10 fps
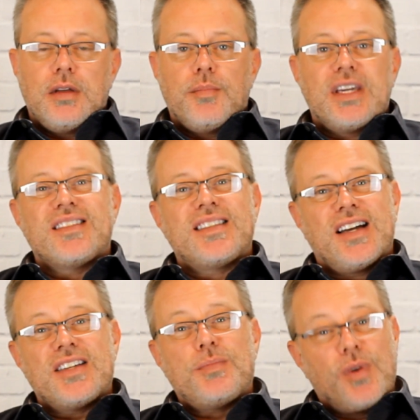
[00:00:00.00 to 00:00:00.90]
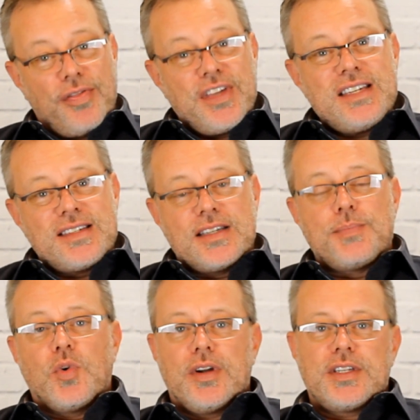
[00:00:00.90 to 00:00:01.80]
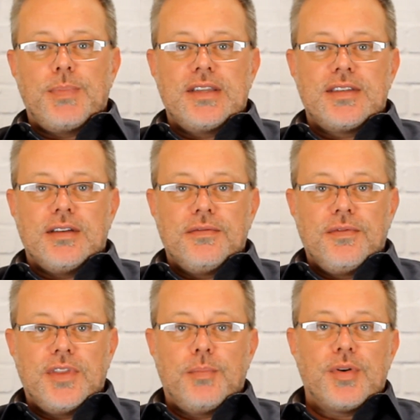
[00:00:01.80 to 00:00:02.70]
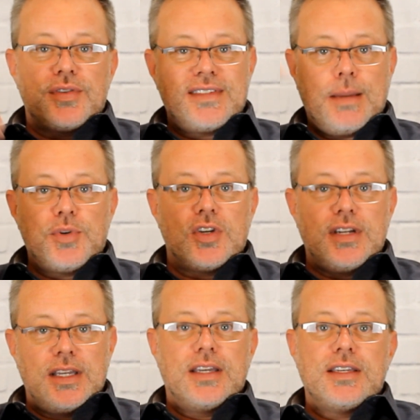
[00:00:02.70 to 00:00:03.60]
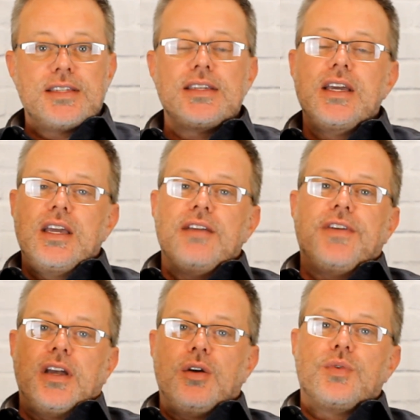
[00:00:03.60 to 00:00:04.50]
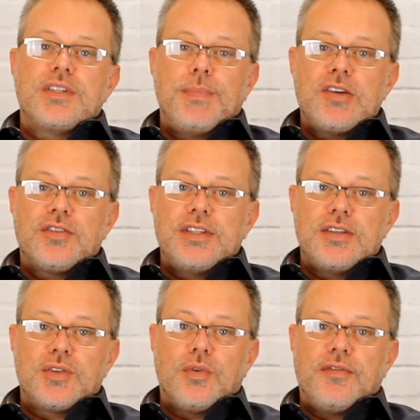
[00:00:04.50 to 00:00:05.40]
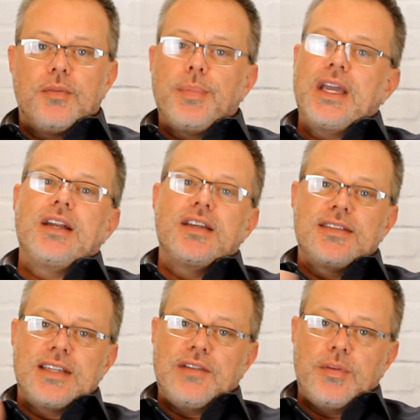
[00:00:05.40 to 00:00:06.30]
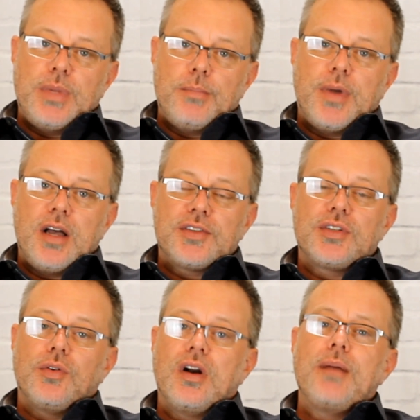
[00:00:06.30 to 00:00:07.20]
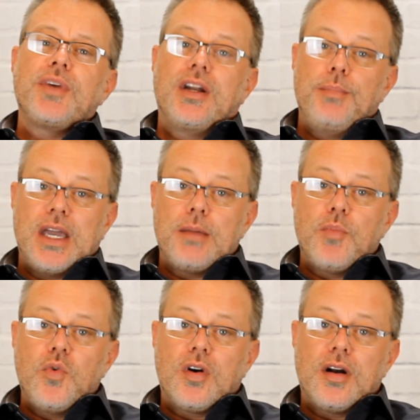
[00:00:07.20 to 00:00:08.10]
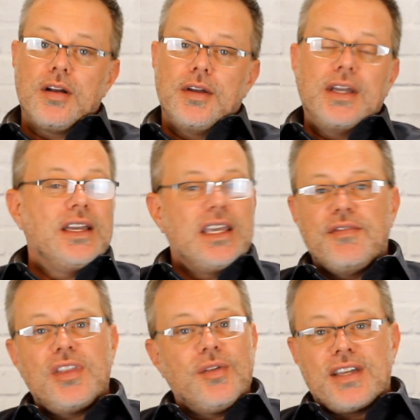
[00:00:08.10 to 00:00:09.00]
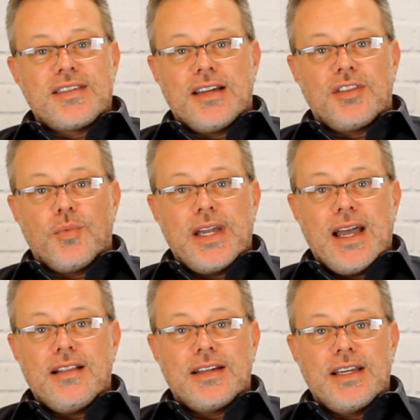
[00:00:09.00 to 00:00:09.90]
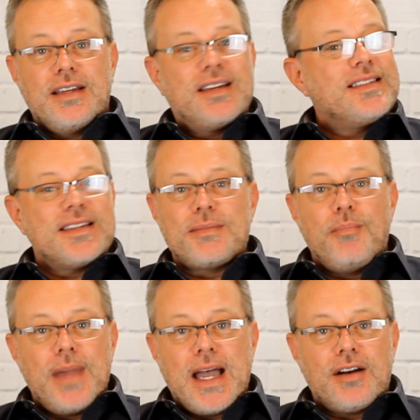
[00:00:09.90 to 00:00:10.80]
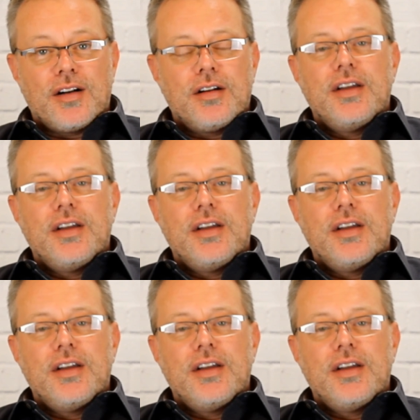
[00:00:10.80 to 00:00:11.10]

Because the customer thinks it's more expensive. Their perception is, if I go to a specialty store for paint instead of a big box store, I'm going to pay more. Even though that's not the reality, it doesn't matter.